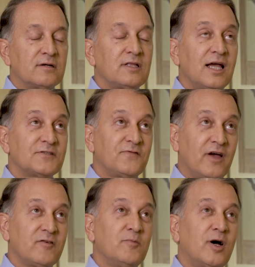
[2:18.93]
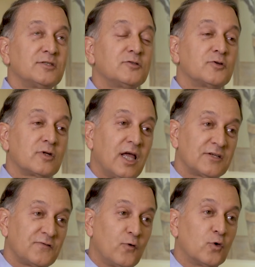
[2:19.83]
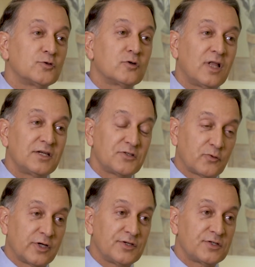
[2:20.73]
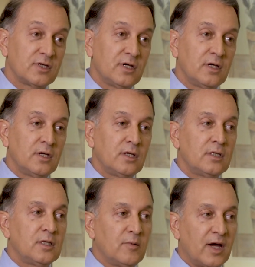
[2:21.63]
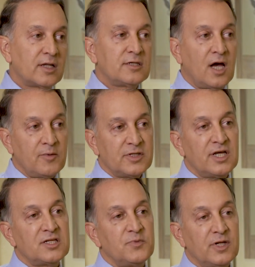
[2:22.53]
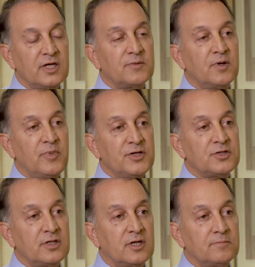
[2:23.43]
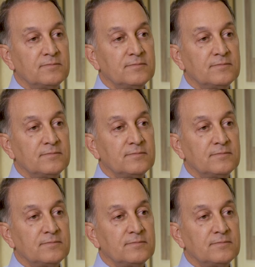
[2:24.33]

class 5 composites or class 4s or class 3s in the amount of time it takes me to get a patient numb.